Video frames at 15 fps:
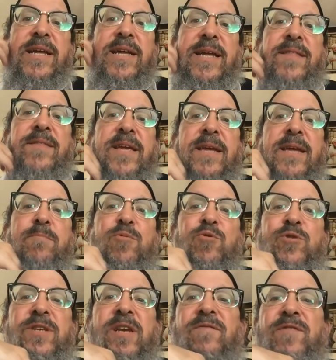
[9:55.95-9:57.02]
In oh, in you
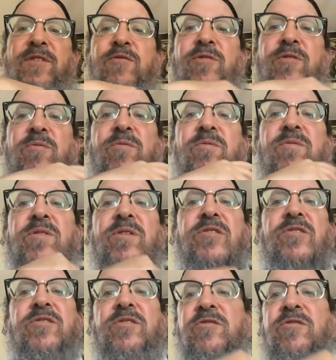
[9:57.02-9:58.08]
Musaf, do. you do. You
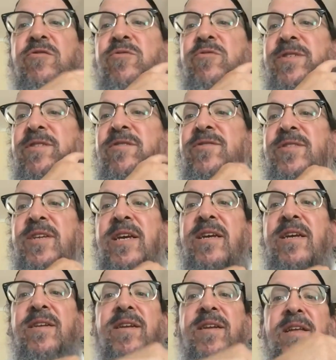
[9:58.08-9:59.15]
do. Okay. You do say
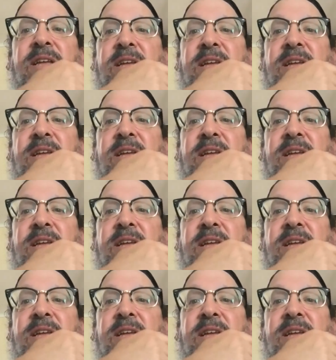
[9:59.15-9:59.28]
it.